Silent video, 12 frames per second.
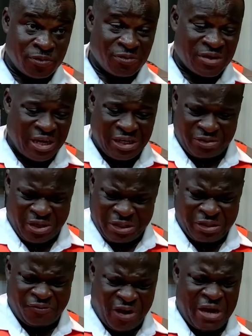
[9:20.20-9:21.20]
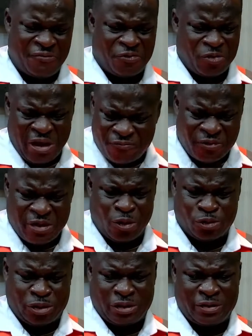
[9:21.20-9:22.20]
at least I think five. We have a
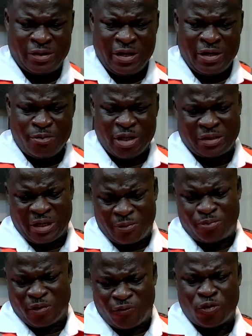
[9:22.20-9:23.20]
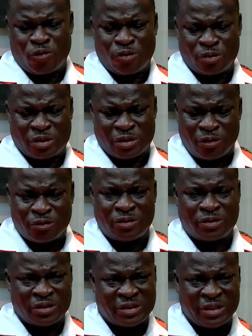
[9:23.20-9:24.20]
lot. But let me focus on
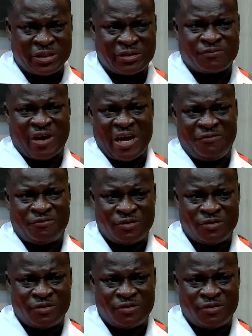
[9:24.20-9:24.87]
these five.